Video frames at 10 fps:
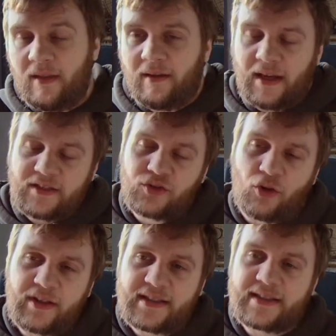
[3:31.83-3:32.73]

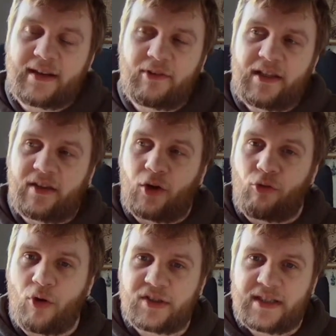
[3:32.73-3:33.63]
the
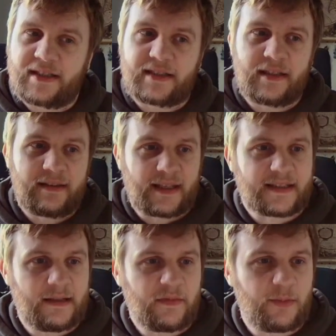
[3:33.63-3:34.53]
crosses that
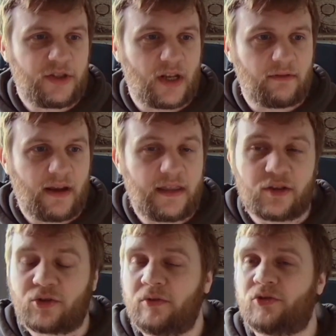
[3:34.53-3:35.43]
seem to be generating
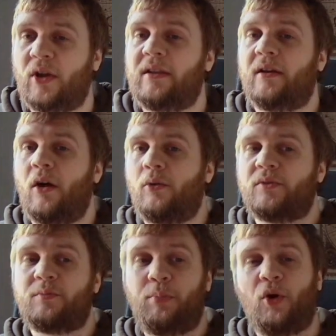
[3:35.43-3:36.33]
the Trent the
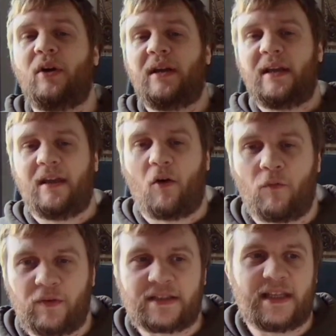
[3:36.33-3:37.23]
goals, but
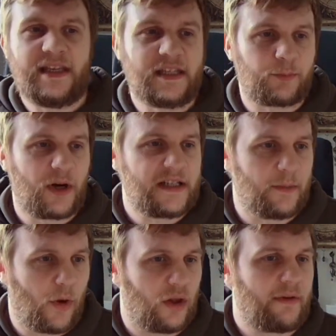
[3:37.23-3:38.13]
obviously he sprays the
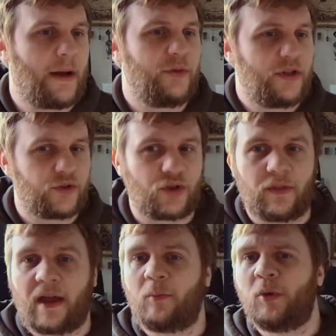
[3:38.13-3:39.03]
ball around, he does all
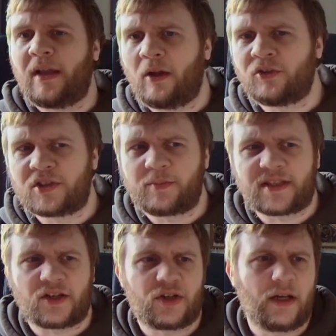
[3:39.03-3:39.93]
that, and we'll get onto
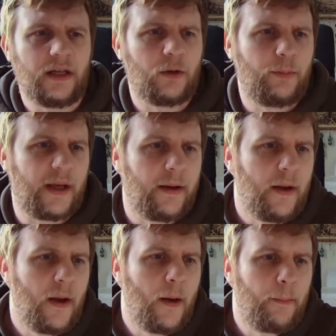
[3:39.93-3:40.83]
possession in a little bit.
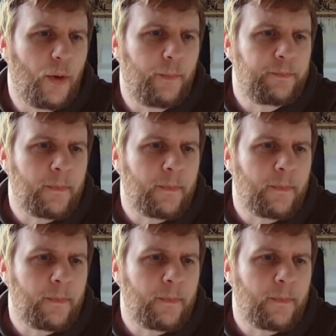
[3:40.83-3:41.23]
But